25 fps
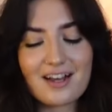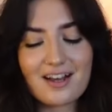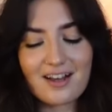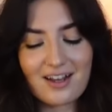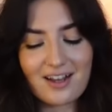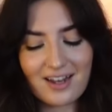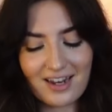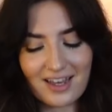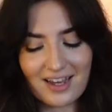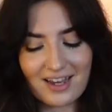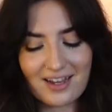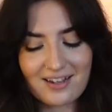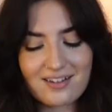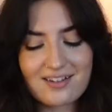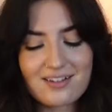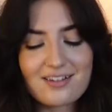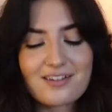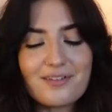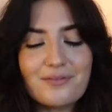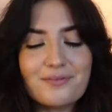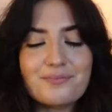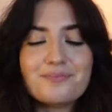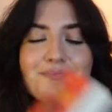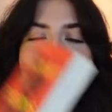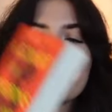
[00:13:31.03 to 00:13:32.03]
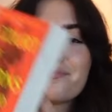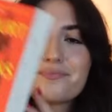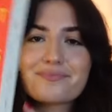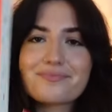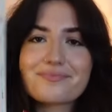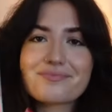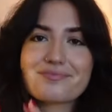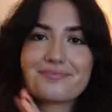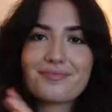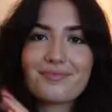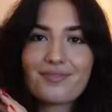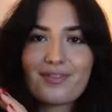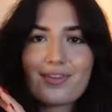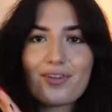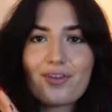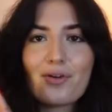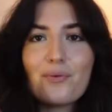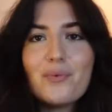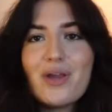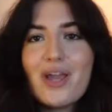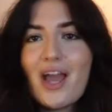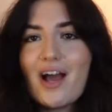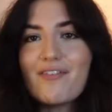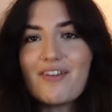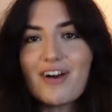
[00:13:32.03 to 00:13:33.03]
alas
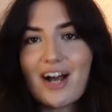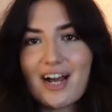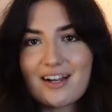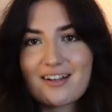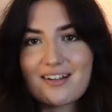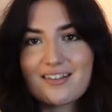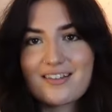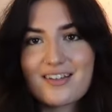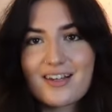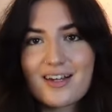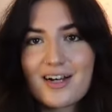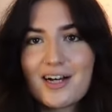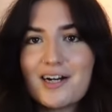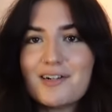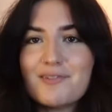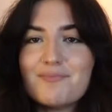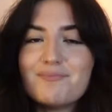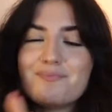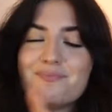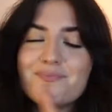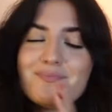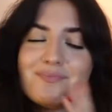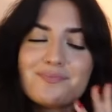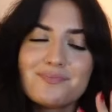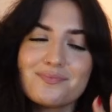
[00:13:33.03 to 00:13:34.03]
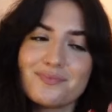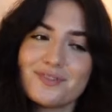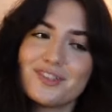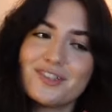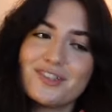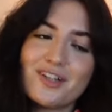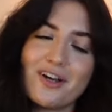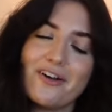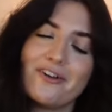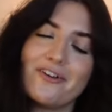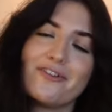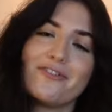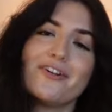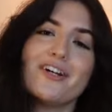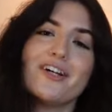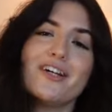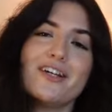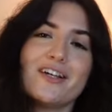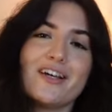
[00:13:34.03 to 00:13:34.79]
we have ACOTAR so